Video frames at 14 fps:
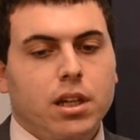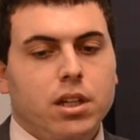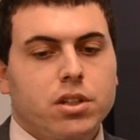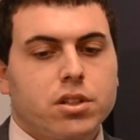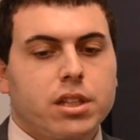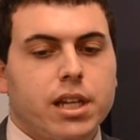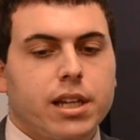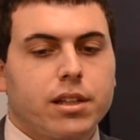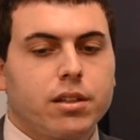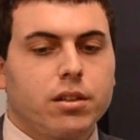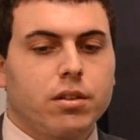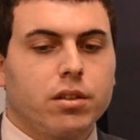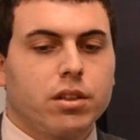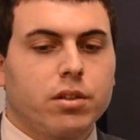So
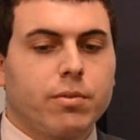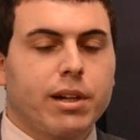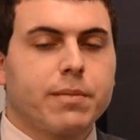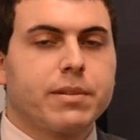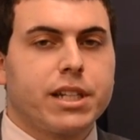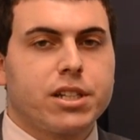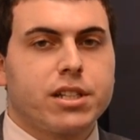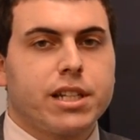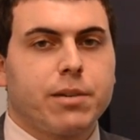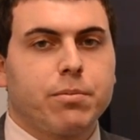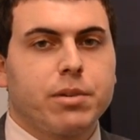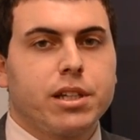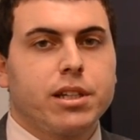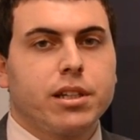then the recommendation that
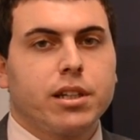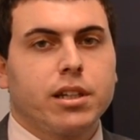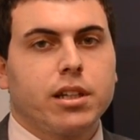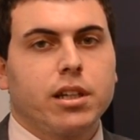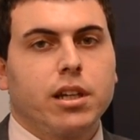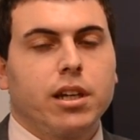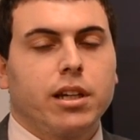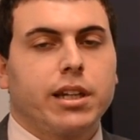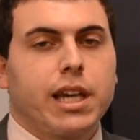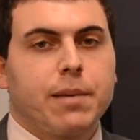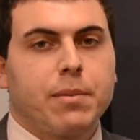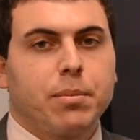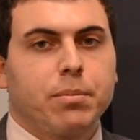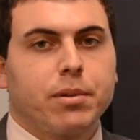we
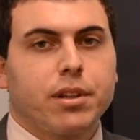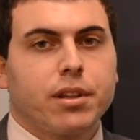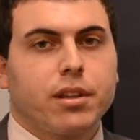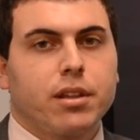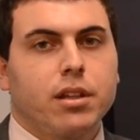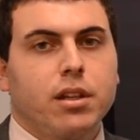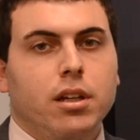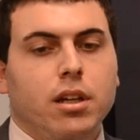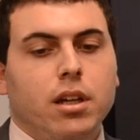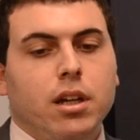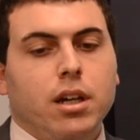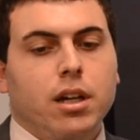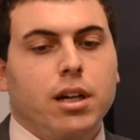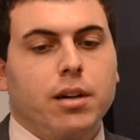came up with
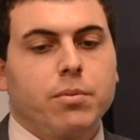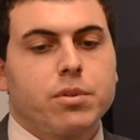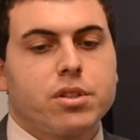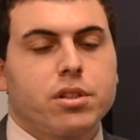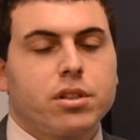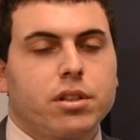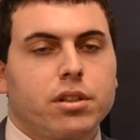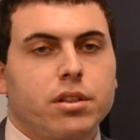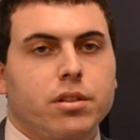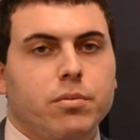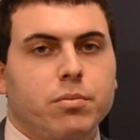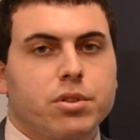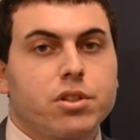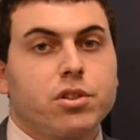was
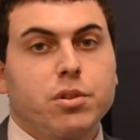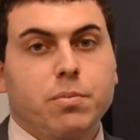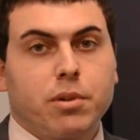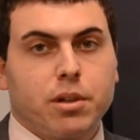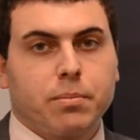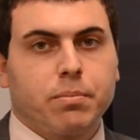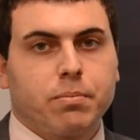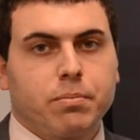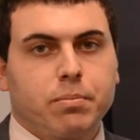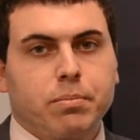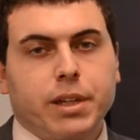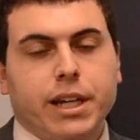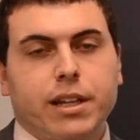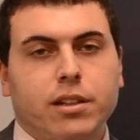a 2-part
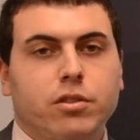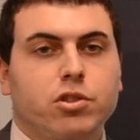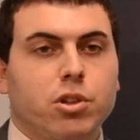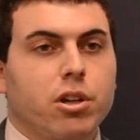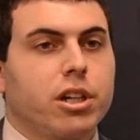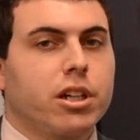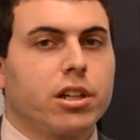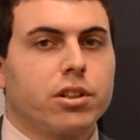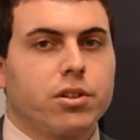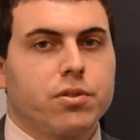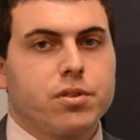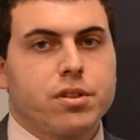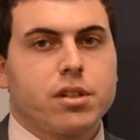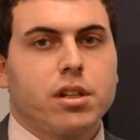plan drawing on
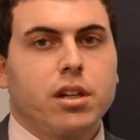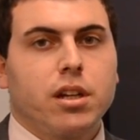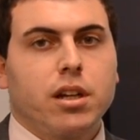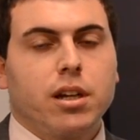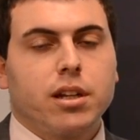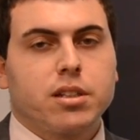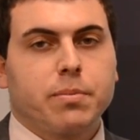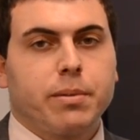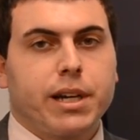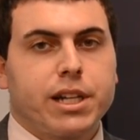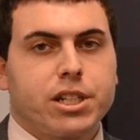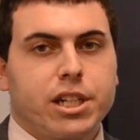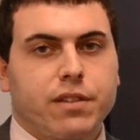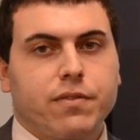those
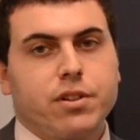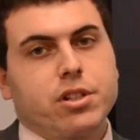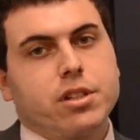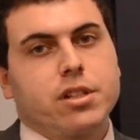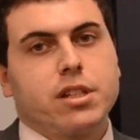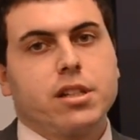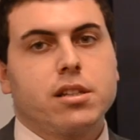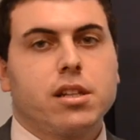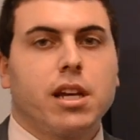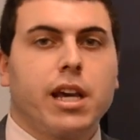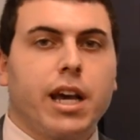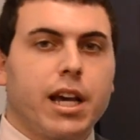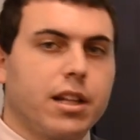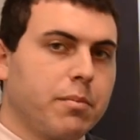supply chain efficiencies
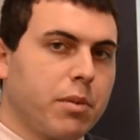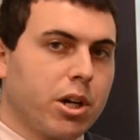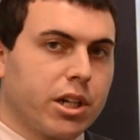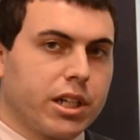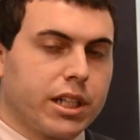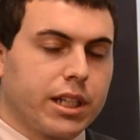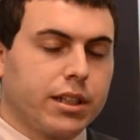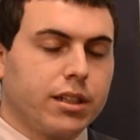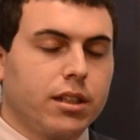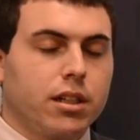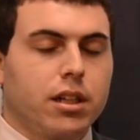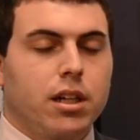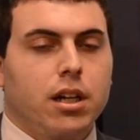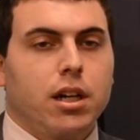and the marketing.
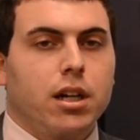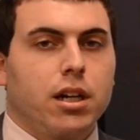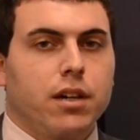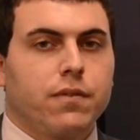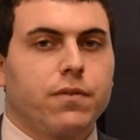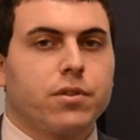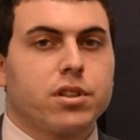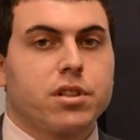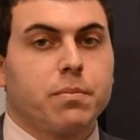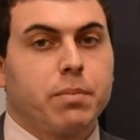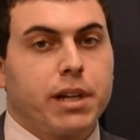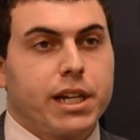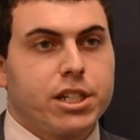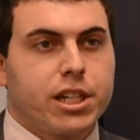For the
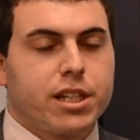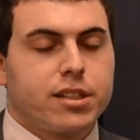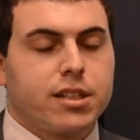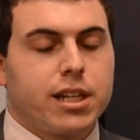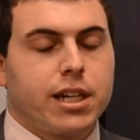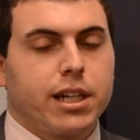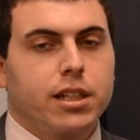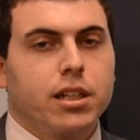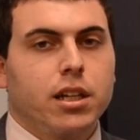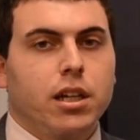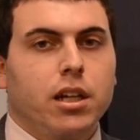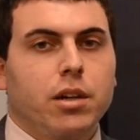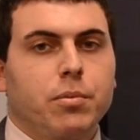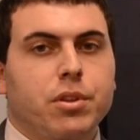supply chain side,
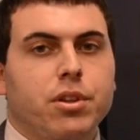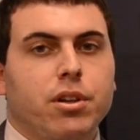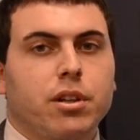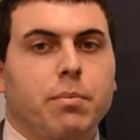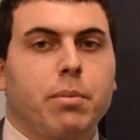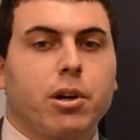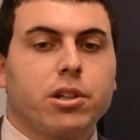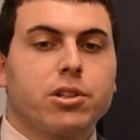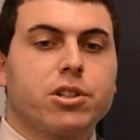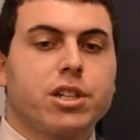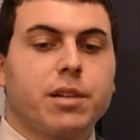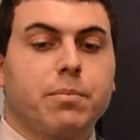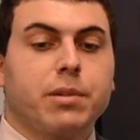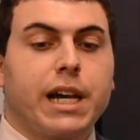we thought a
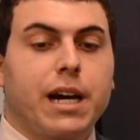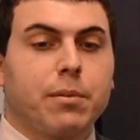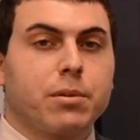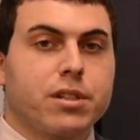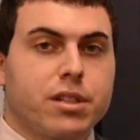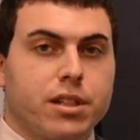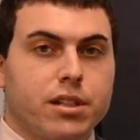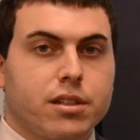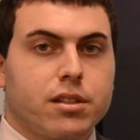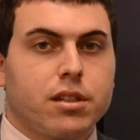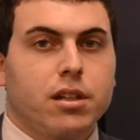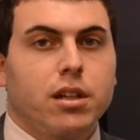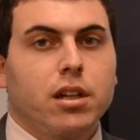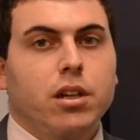partnership with Albertsons
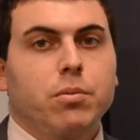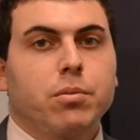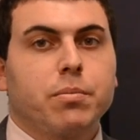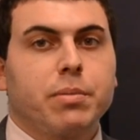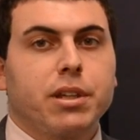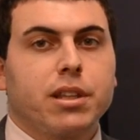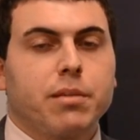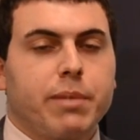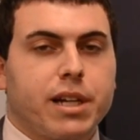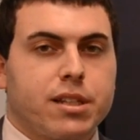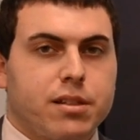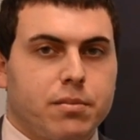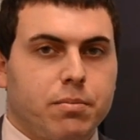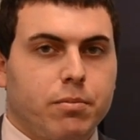would be the
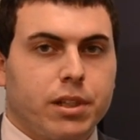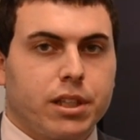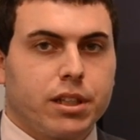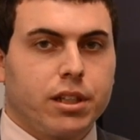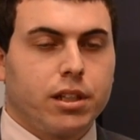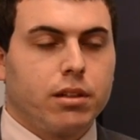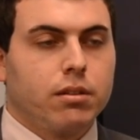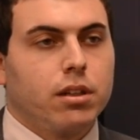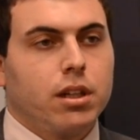best way to go,